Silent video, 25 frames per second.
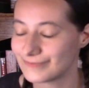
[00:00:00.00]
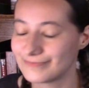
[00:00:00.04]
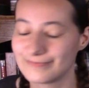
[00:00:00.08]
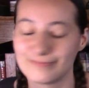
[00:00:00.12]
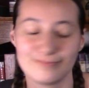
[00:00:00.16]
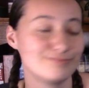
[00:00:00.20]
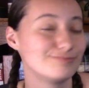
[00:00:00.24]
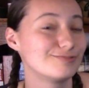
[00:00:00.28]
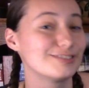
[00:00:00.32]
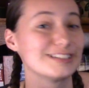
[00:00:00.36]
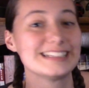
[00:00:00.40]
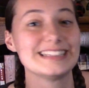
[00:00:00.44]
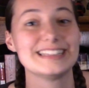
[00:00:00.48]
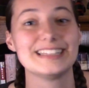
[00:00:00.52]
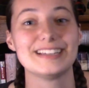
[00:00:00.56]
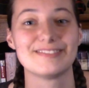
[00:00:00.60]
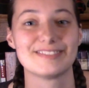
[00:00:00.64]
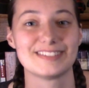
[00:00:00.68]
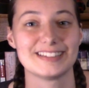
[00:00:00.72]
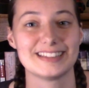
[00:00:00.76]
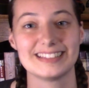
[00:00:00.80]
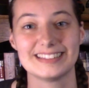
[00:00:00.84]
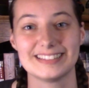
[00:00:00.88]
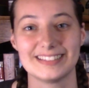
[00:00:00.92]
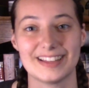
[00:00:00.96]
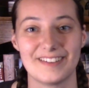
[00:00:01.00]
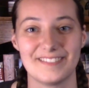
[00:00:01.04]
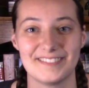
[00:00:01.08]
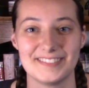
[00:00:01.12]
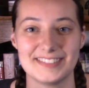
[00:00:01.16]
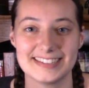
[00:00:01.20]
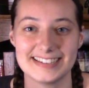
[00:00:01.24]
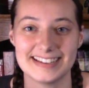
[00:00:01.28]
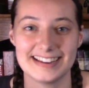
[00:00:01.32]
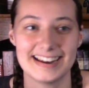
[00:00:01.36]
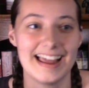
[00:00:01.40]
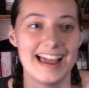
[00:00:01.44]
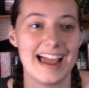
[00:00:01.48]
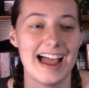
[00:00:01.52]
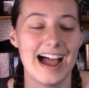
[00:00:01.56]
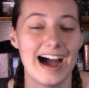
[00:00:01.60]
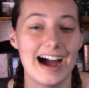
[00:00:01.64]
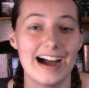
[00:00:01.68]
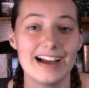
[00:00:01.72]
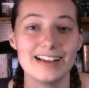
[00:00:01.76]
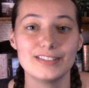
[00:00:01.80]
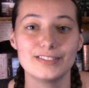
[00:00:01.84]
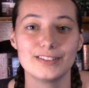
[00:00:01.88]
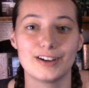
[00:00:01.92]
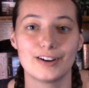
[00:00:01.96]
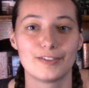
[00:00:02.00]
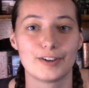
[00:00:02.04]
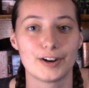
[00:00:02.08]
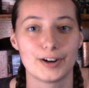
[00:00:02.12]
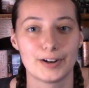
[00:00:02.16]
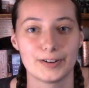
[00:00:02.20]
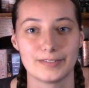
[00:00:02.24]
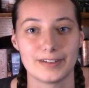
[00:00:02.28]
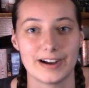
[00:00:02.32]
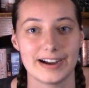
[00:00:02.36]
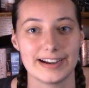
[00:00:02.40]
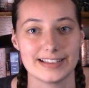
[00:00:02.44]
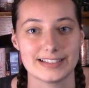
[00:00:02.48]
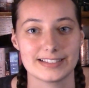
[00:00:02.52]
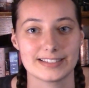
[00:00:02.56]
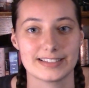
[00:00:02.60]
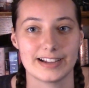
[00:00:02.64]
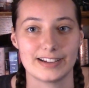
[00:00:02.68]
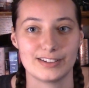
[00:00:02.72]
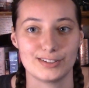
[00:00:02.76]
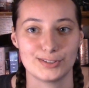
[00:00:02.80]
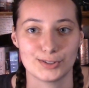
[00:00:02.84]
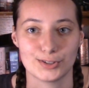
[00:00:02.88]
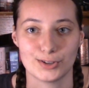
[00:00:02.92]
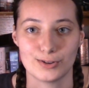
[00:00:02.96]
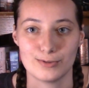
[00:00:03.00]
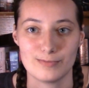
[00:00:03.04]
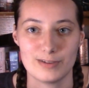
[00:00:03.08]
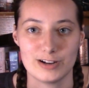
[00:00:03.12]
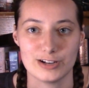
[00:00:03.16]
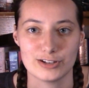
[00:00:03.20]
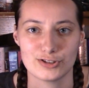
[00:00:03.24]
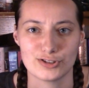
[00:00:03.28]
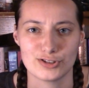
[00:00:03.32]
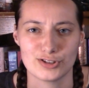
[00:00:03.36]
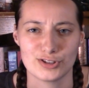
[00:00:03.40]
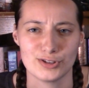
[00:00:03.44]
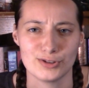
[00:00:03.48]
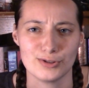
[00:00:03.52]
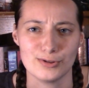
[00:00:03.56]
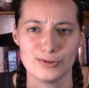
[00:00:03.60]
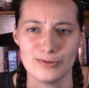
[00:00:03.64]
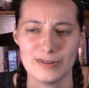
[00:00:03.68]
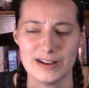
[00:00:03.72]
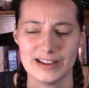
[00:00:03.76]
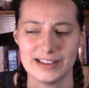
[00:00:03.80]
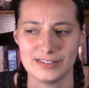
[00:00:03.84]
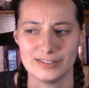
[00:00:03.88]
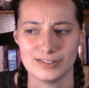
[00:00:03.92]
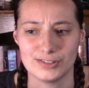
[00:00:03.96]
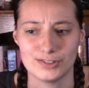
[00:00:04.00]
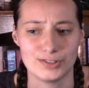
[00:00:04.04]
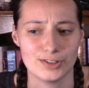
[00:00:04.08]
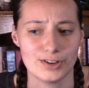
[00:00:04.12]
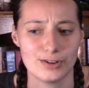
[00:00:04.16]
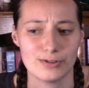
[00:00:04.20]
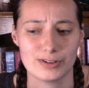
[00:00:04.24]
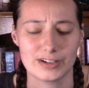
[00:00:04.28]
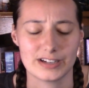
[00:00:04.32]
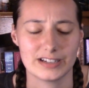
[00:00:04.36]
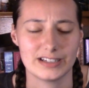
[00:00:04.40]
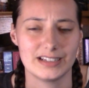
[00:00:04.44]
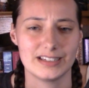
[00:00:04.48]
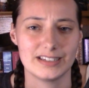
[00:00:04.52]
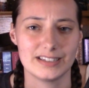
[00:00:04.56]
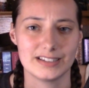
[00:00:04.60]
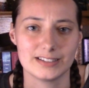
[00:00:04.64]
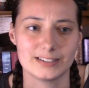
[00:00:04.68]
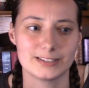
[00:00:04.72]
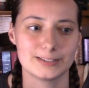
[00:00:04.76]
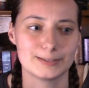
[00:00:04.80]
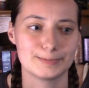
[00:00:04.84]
Really, really loved it. I love her writing style so much too. It's so good.